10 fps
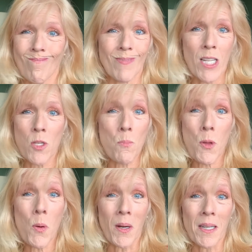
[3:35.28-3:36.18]
isn't
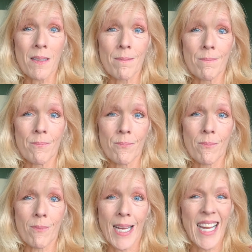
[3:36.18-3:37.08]
pure
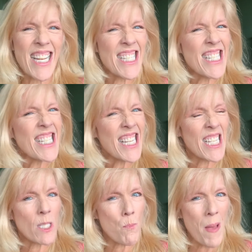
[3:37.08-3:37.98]
and isn't
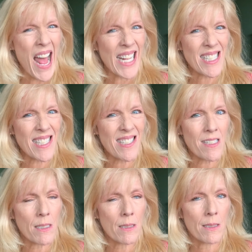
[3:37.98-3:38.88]
its best,
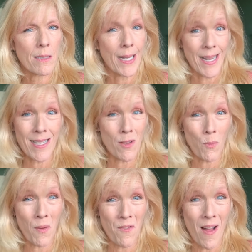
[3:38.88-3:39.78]
and it isn't
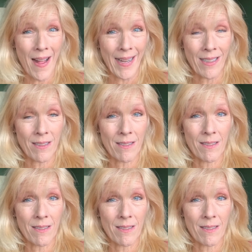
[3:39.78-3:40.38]
refined.